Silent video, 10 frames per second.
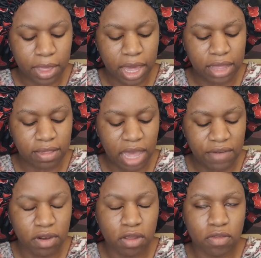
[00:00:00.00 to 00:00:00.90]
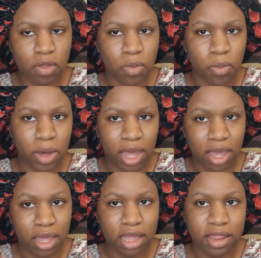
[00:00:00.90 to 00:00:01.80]
it's not even just the
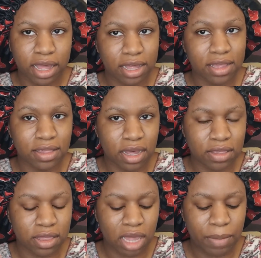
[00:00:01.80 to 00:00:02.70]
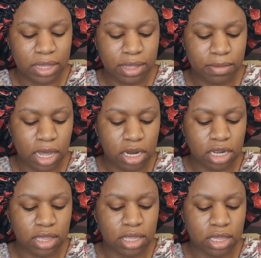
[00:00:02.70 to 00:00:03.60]
way that he's cussing that makes it
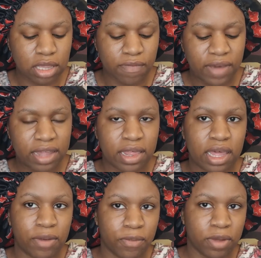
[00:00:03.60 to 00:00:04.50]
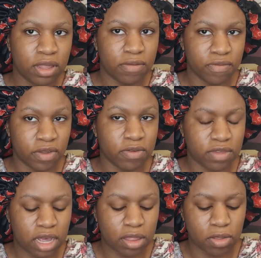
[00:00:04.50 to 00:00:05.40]
obnoxious. It's just the fact that it really feels
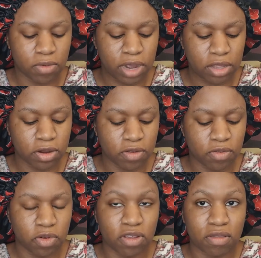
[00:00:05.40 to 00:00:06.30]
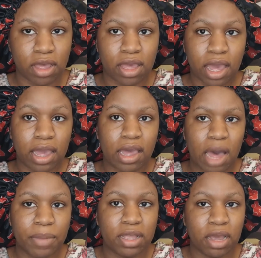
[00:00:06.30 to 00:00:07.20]
like the directors were just like, hey,
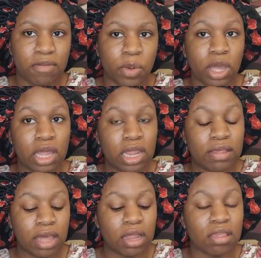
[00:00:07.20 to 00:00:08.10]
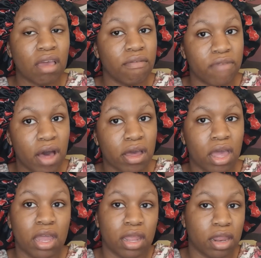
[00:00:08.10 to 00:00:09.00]
how many times we get this kid to say
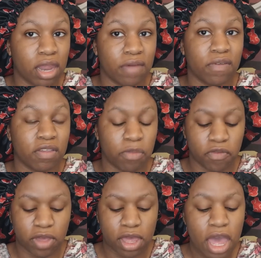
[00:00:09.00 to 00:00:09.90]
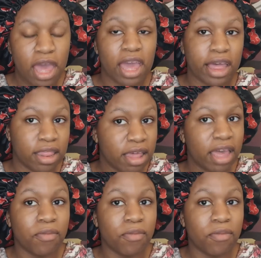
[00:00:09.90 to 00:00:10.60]
in a Netflix movie? And they